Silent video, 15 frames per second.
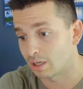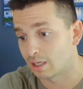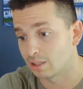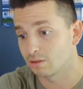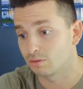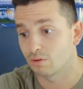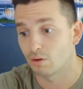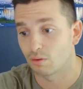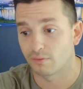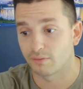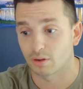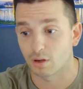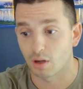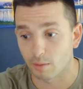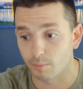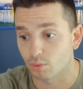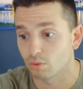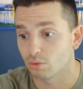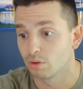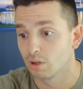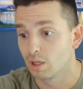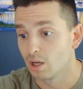I do know of a
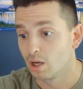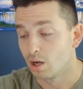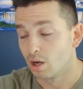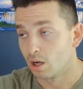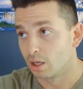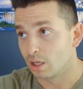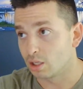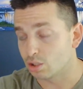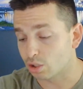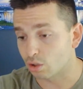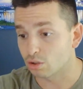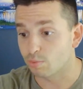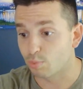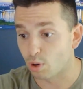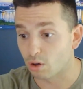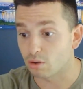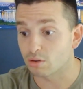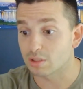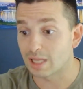couple insurance brokers